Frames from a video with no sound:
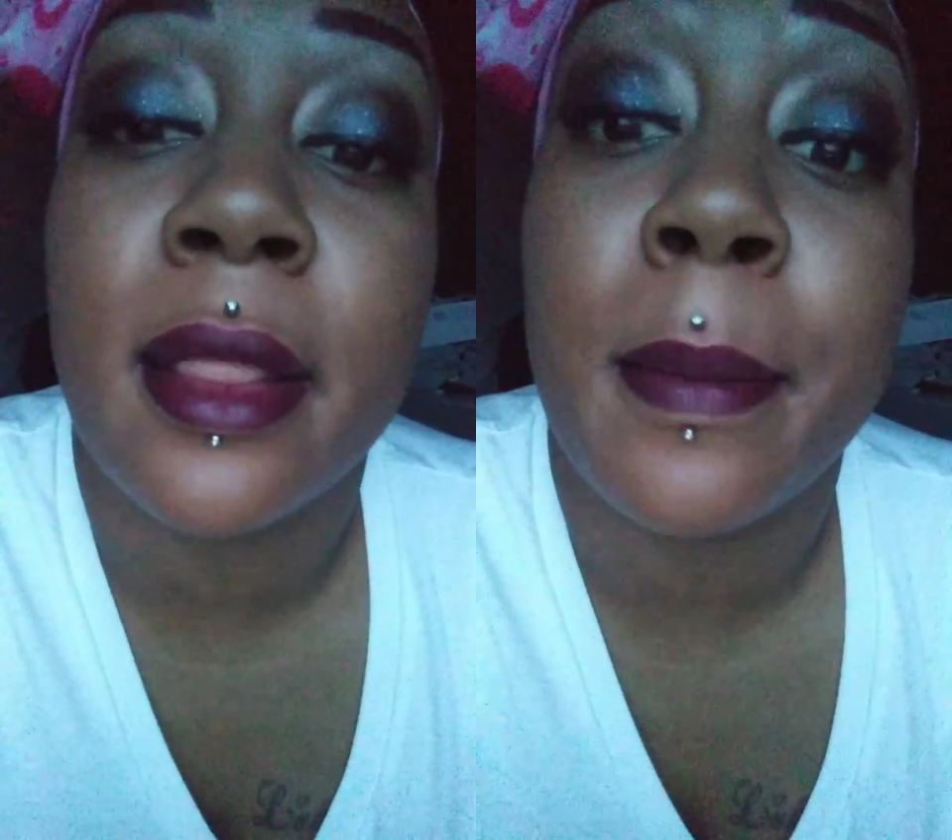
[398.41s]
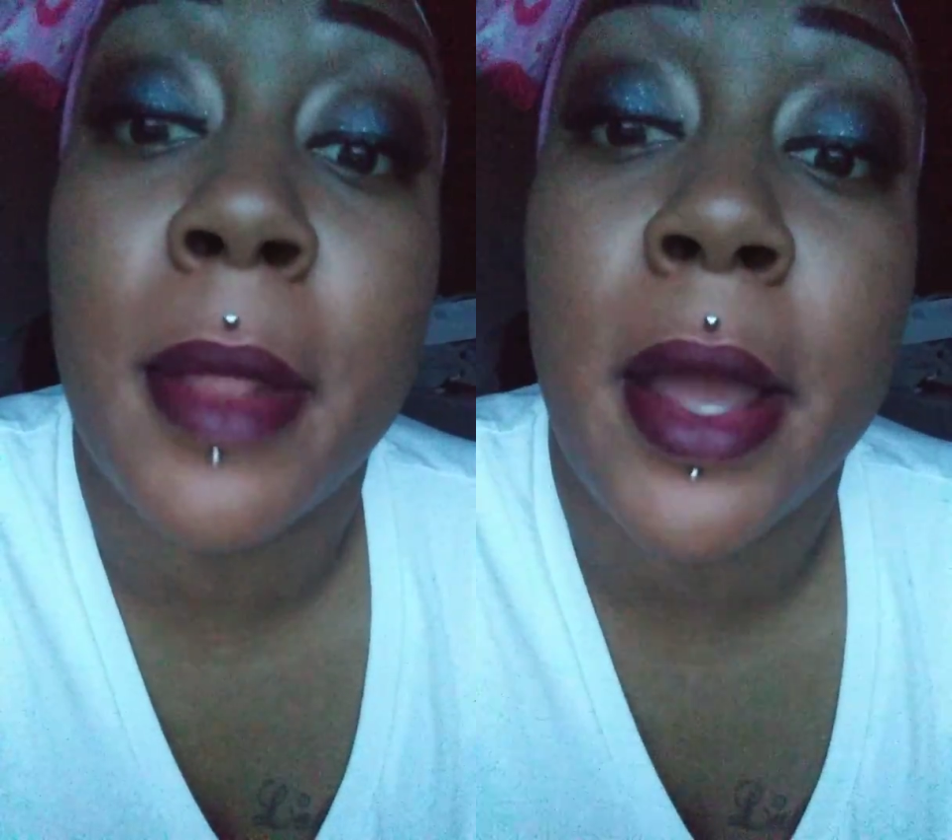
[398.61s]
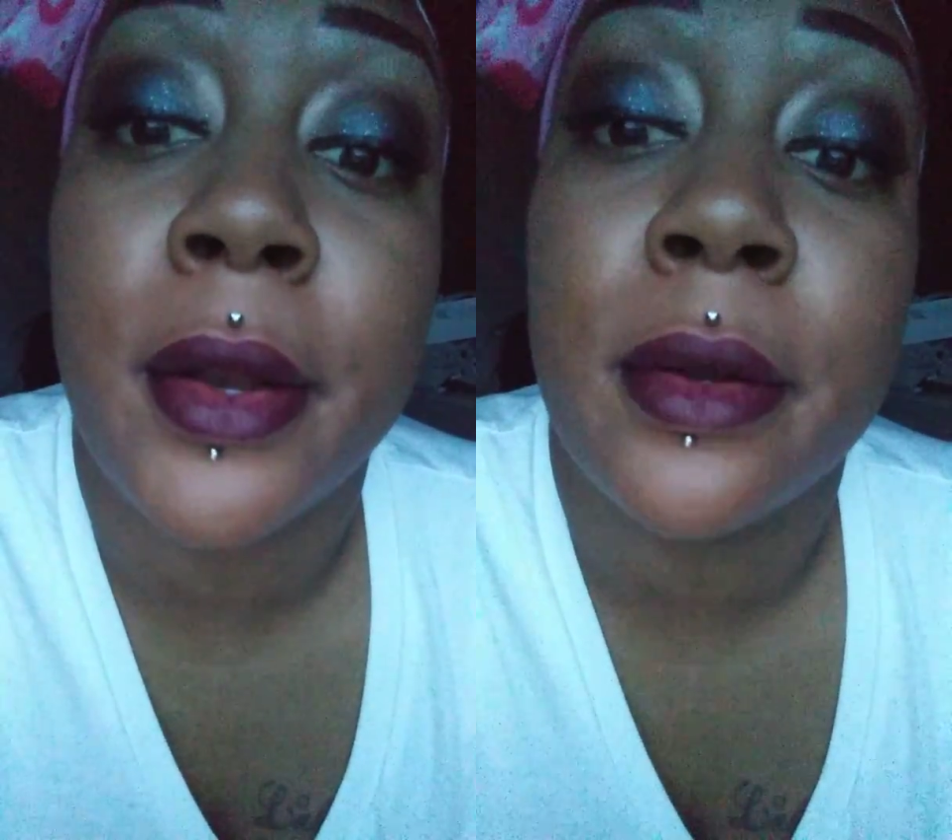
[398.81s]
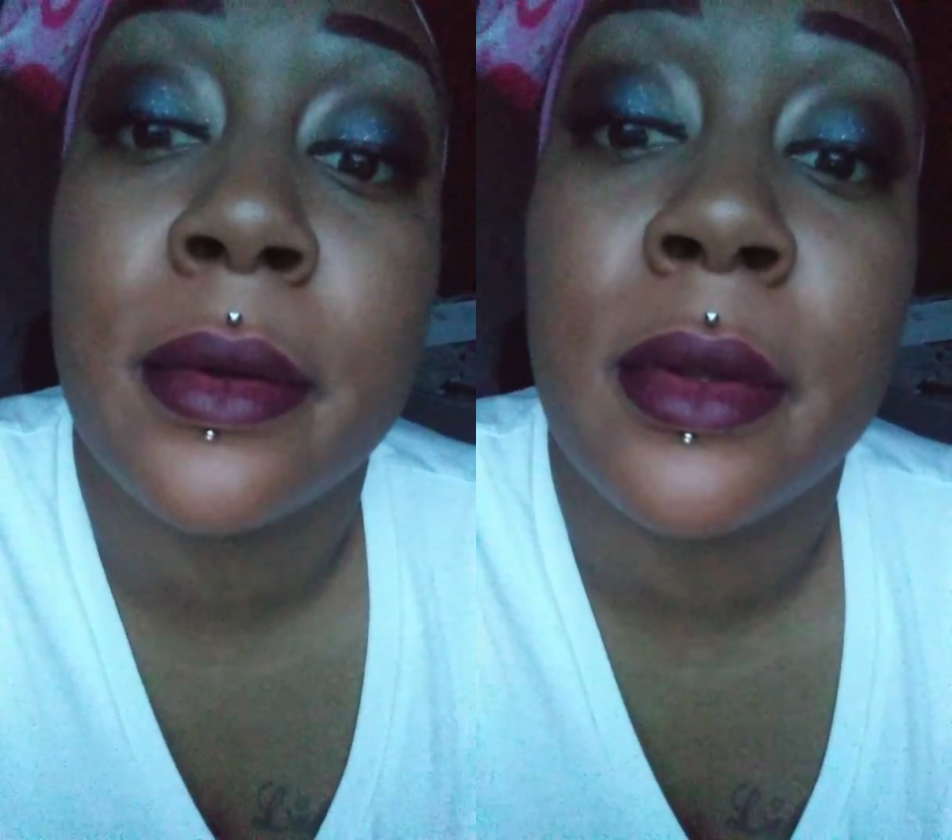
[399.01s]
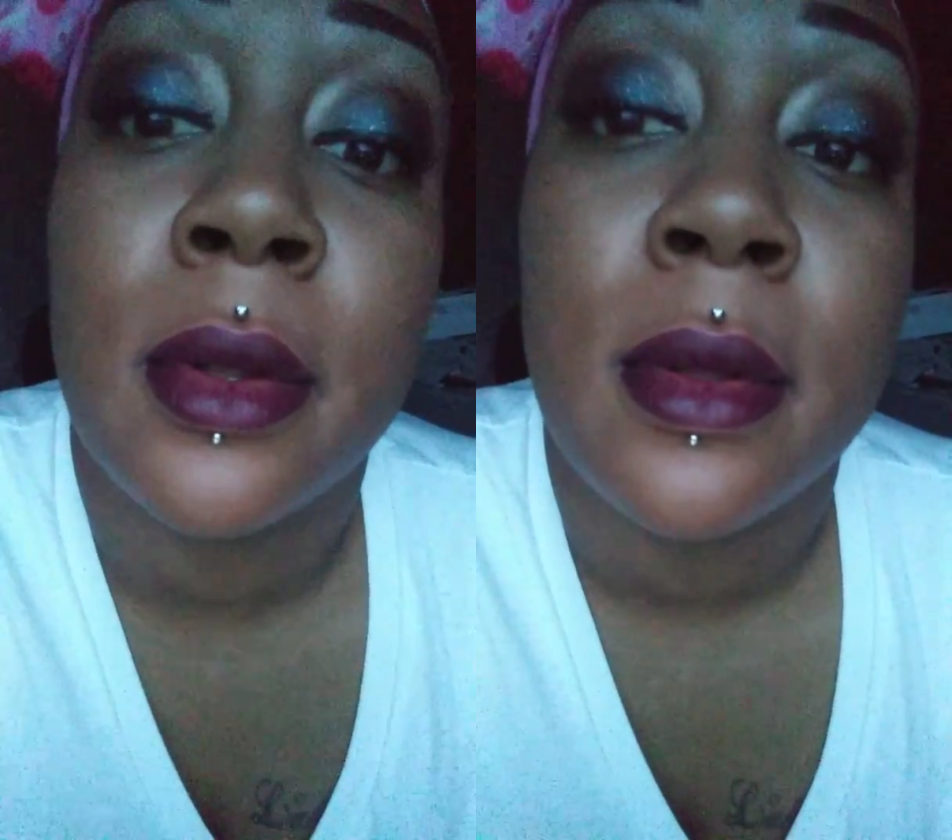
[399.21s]
lip liner
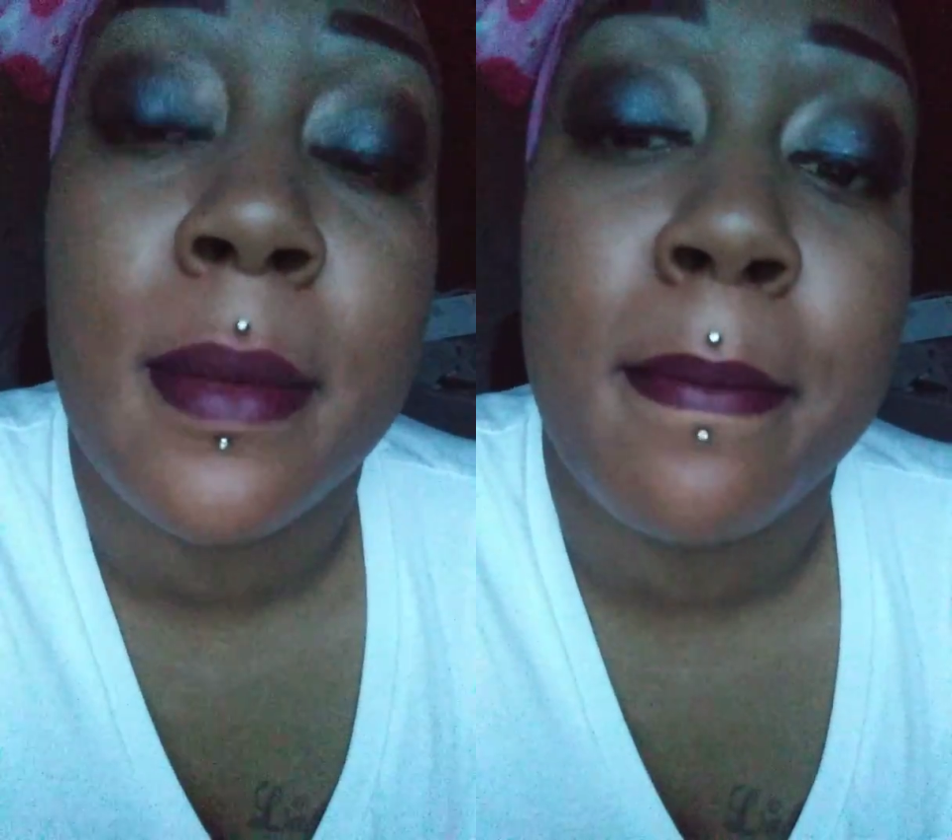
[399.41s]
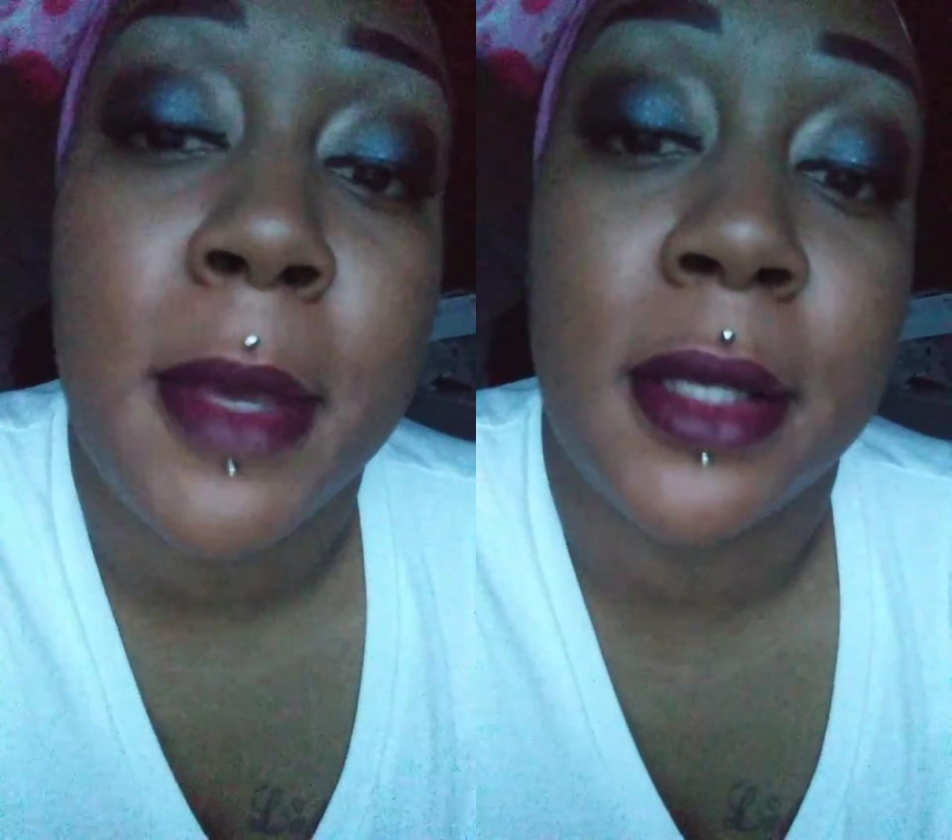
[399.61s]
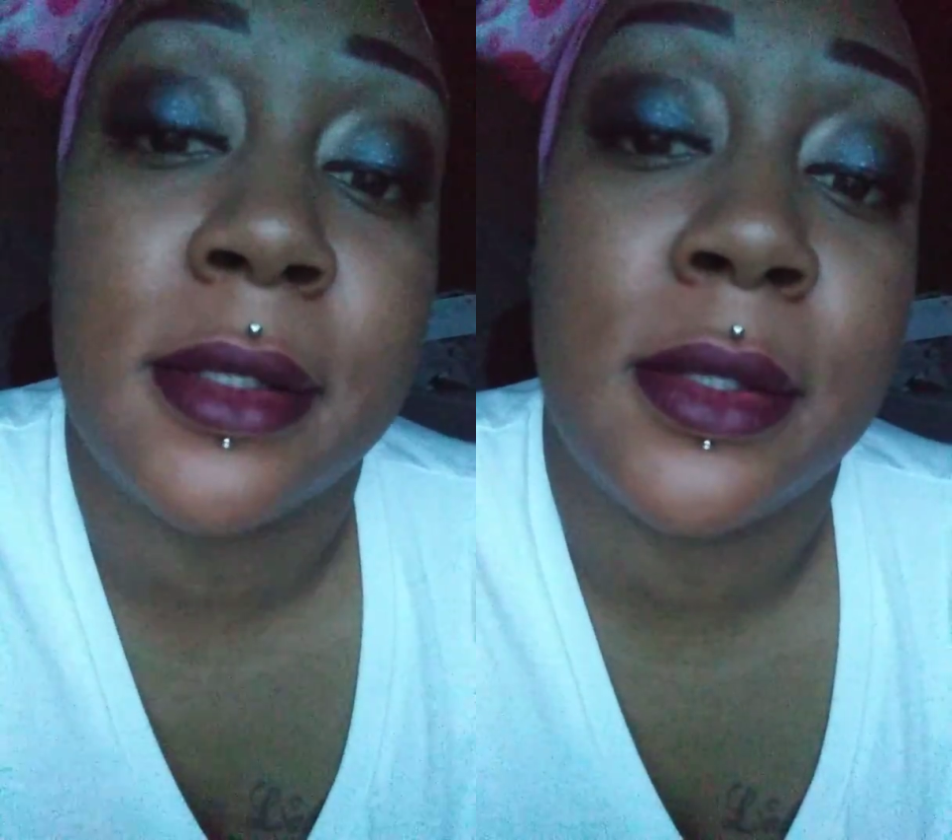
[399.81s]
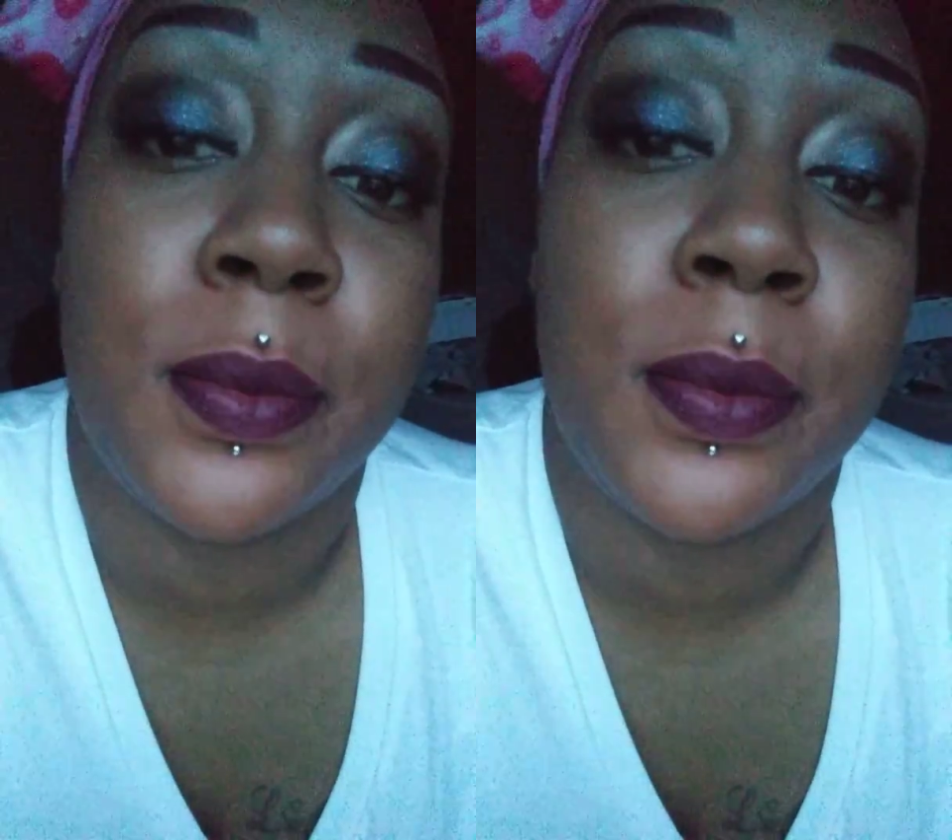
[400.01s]
mixed